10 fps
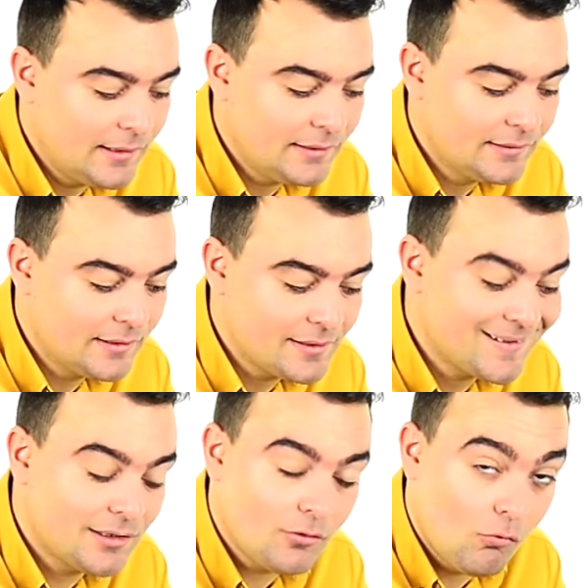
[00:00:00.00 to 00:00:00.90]
It
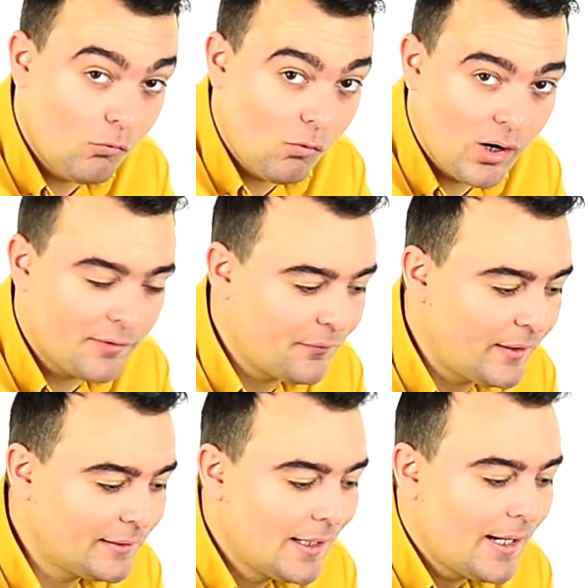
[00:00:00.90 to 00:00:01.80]
doesn't worth
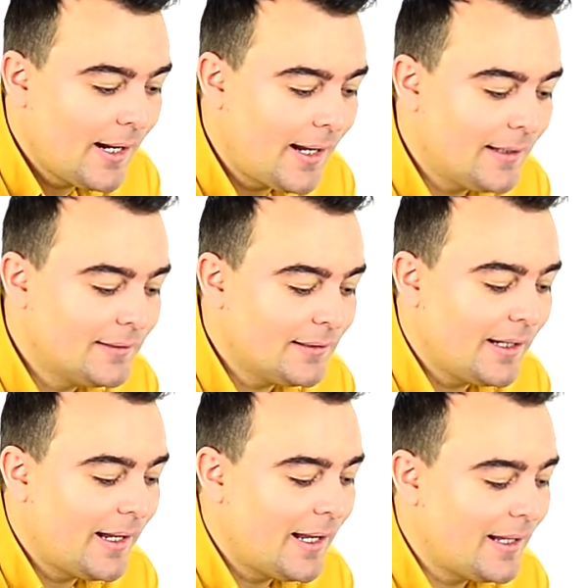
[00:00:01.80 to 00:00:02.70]
it. And
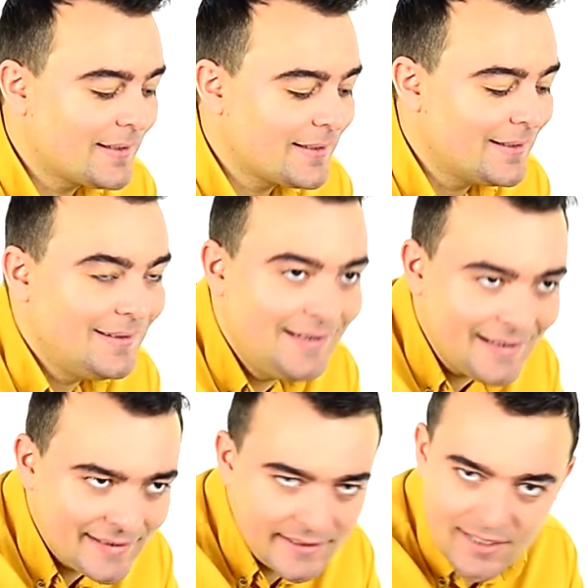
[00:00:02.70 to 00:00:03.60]
as
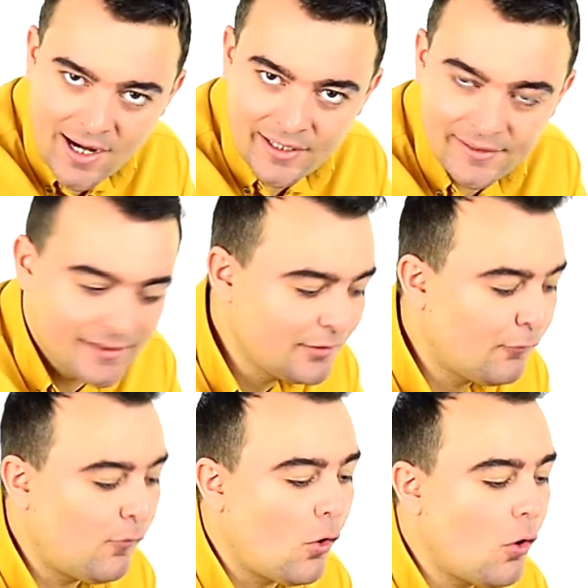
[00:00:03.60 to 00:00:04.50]
this size, the
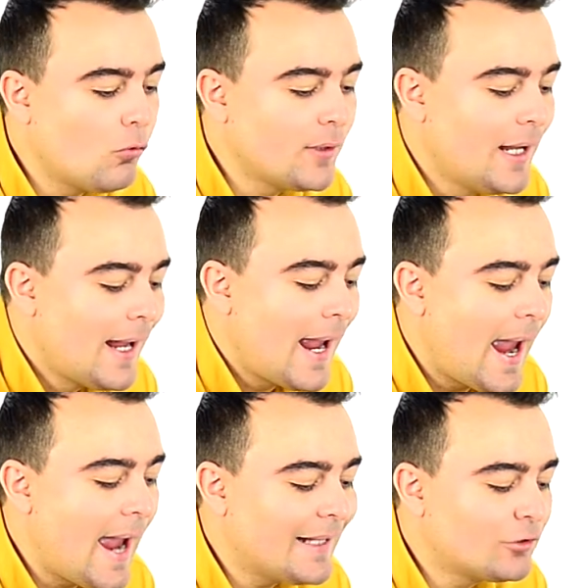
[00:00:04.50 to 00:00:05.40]
phone
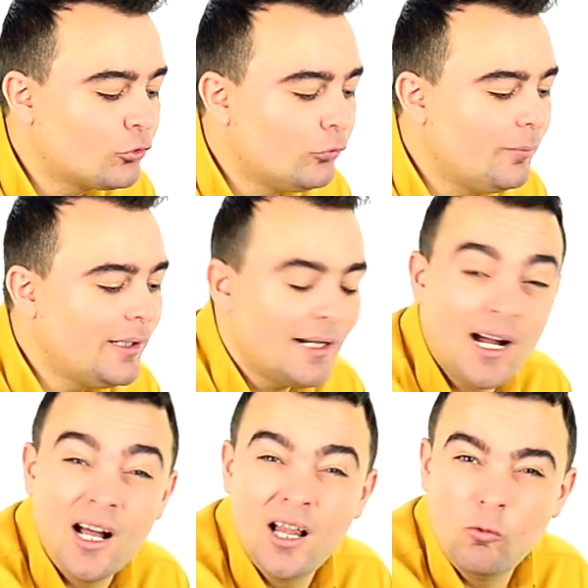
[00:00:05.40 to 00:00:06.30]
had to be
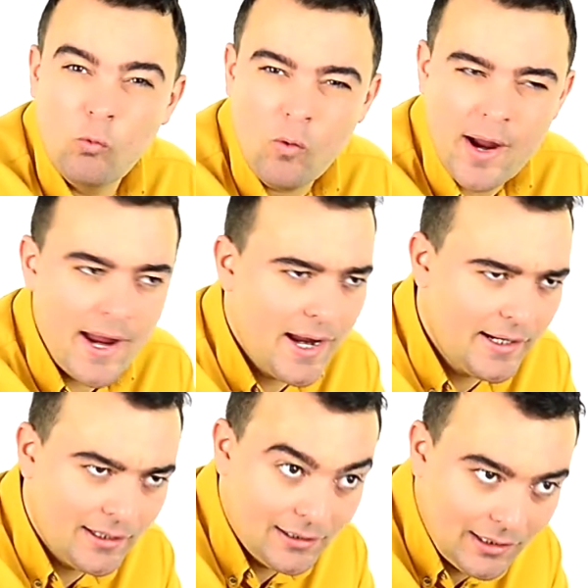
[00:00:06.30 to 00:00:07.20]
a
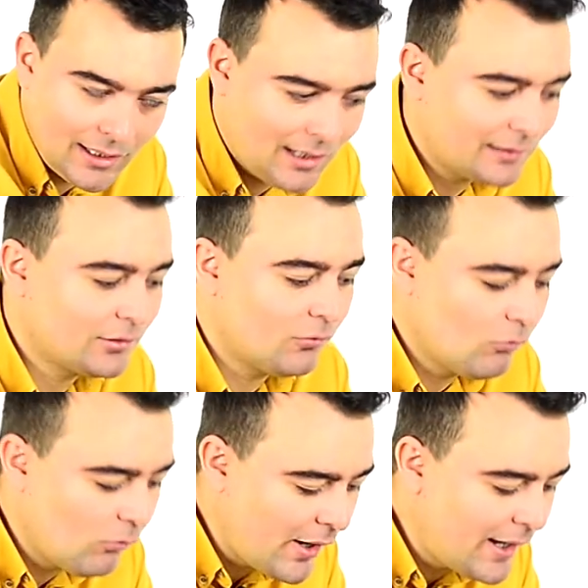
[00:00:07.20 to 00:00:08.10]
lot
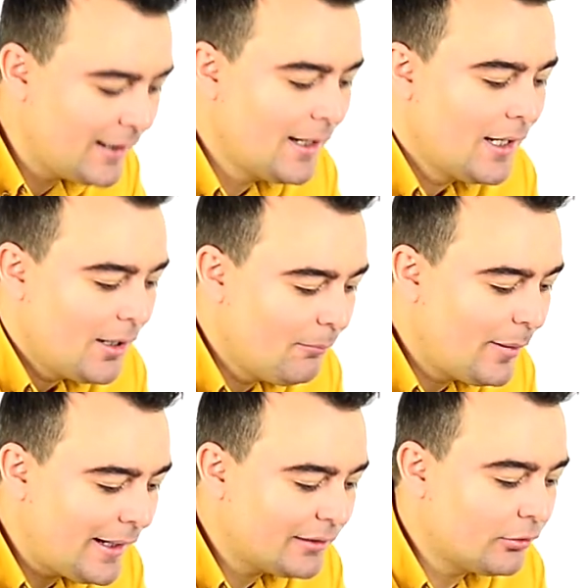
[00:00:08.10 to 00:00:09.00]
way
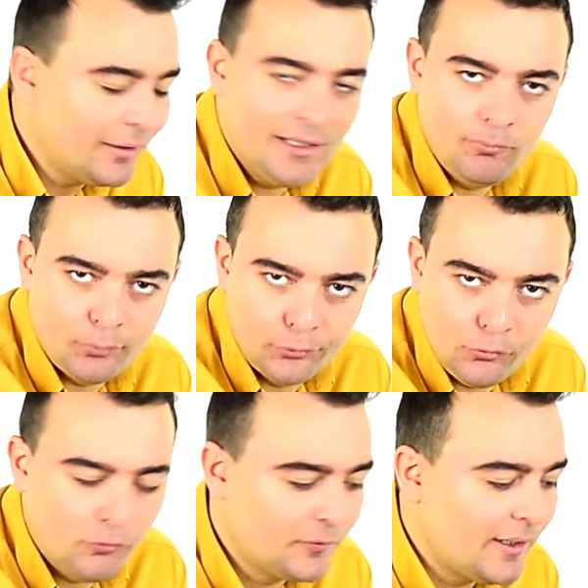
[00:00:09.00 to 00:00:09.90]
better
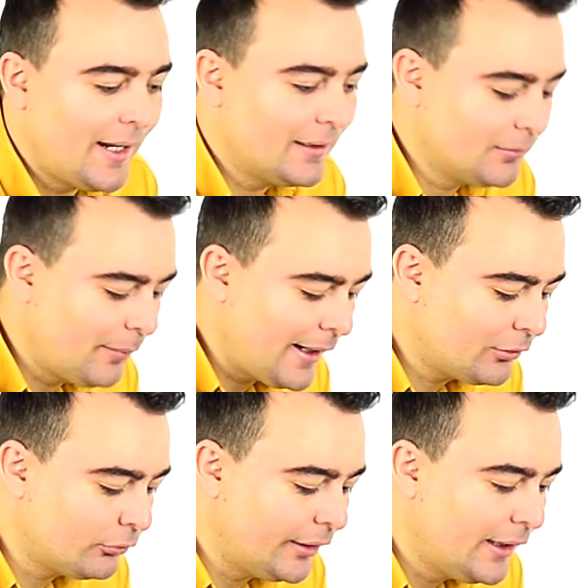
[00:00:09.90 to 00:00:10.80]
improved at the
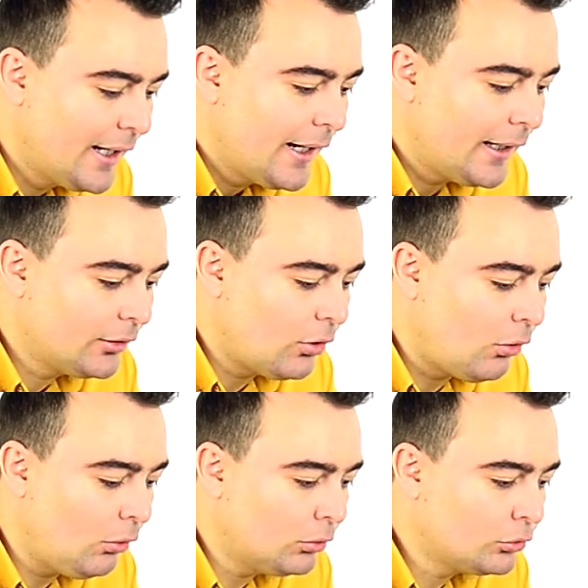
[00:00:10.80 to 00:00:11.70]
battery. And
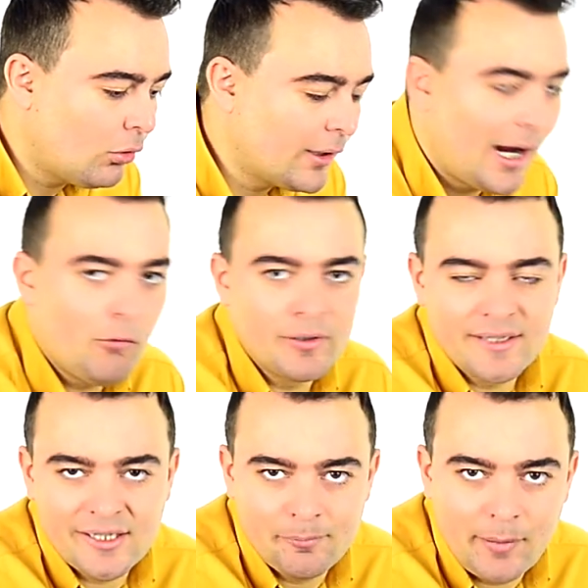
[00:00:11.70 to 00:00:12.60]
hold on, I
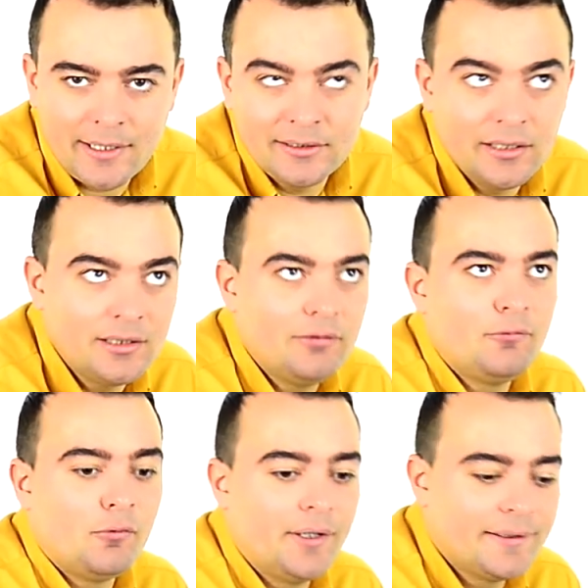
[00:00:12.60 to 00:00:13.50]
was
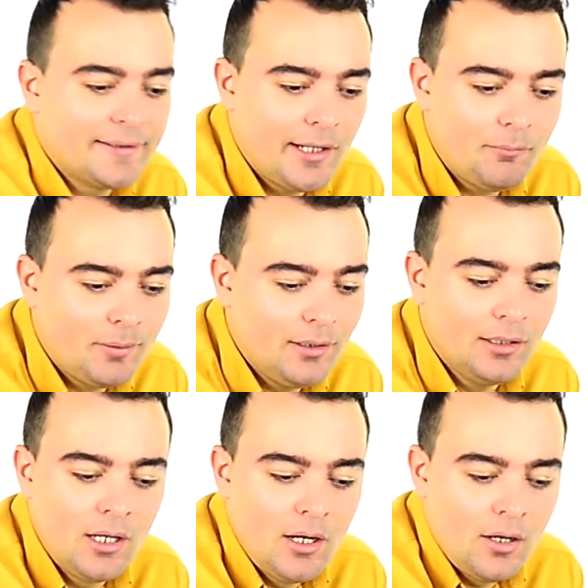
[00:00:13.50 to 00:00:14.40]
expecting, for
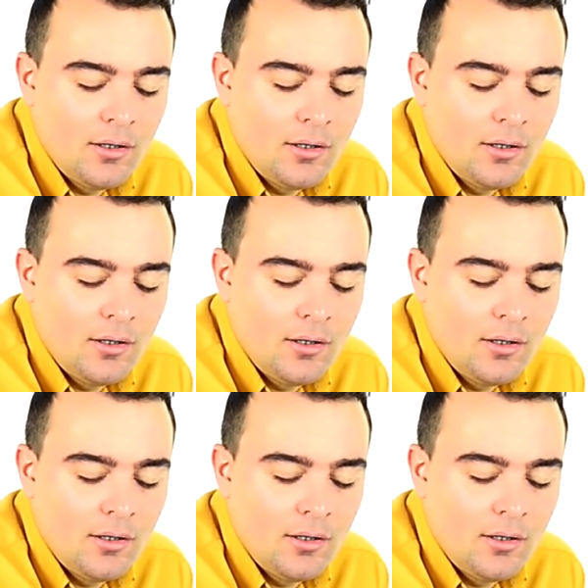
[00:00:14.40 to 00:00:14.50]
example,